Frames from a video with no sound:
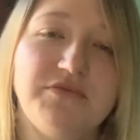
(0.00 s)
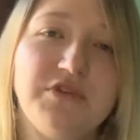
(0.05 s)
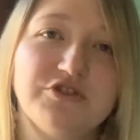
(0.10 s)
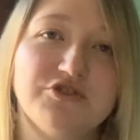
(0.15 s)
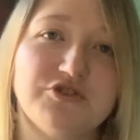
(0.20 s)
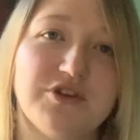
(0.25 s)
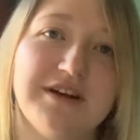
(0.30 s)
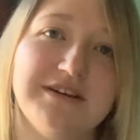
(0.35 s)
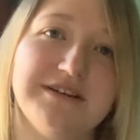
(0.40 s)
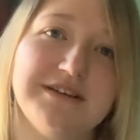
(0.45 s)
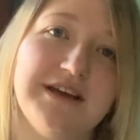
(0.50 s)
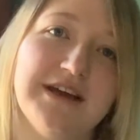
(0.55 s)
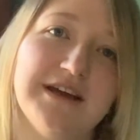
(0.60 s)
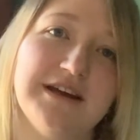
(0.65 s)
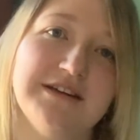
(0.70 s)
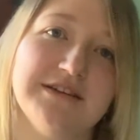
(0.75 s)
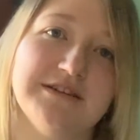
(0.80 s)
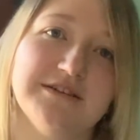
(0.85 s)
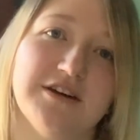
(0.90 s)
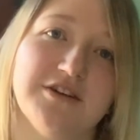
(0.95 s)
trying to get
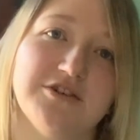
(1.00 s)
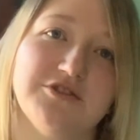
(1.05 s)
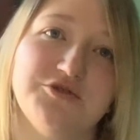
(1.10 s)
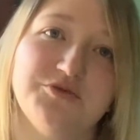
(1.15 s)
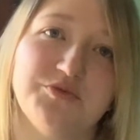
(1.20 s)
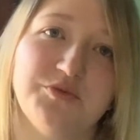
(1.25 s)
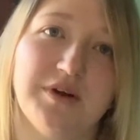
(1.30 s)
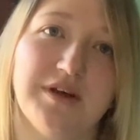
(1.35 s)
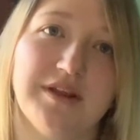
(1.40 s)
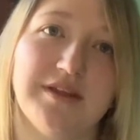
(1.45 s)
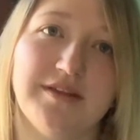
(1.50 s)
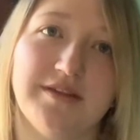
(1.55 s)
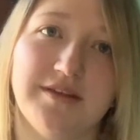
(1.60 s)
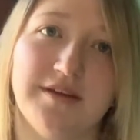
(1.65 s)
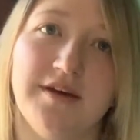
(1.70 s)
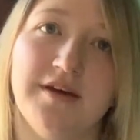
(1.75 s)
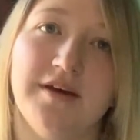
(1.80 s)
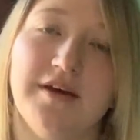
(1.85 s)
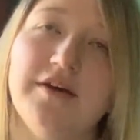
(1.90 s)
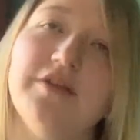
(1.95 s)
in touch with
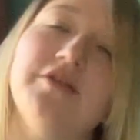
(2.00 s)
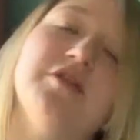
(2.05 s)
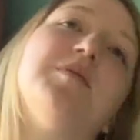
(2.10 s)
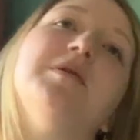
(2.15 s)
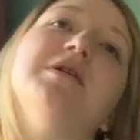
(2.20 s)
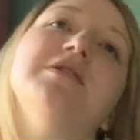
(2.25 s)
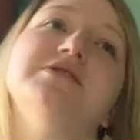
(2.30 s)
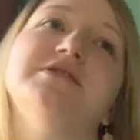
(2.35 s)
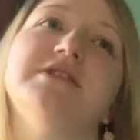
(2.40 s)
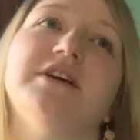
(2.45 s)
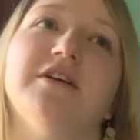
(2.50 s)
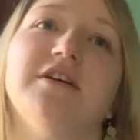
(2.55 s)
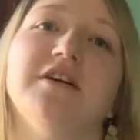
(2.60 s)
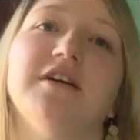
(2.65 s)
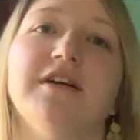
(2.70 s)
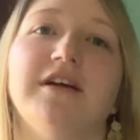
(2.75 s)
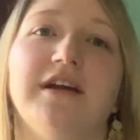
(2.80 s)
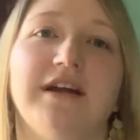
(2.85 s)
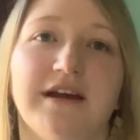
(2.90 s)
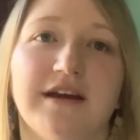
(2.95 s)
the birth
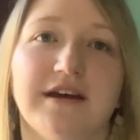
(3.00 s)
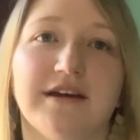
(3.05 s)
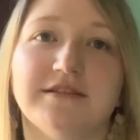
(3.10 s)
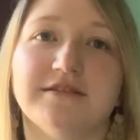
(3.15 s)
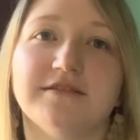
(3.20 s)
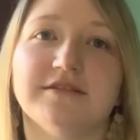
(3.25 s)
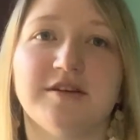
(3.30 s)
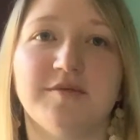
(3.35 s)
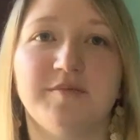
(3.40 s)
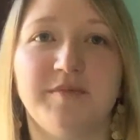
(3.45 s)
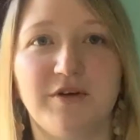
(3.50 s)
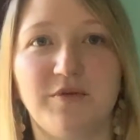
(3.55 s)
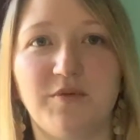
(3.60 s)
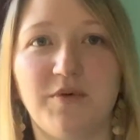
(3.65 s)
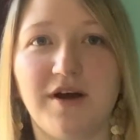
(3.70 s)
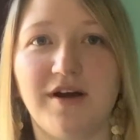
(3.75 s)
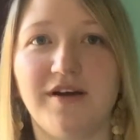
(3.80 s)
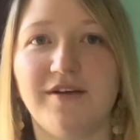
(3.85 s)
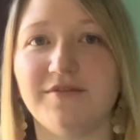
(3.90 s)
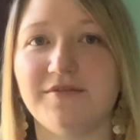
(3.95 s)
center and
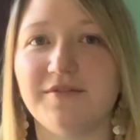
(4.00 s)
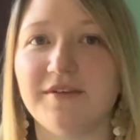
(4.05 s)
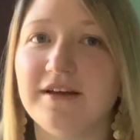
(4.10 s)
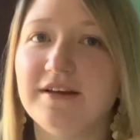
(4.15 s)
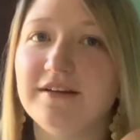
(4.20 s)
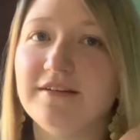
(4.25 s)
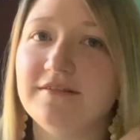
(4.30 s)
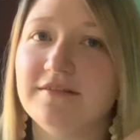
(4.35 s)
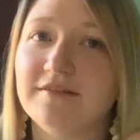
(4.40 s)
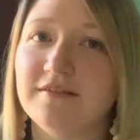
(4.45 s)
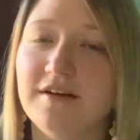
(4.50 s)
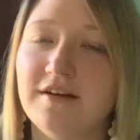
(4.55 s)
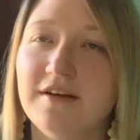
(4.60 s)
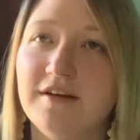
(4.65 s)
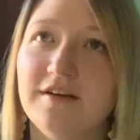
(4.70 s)
midwife and,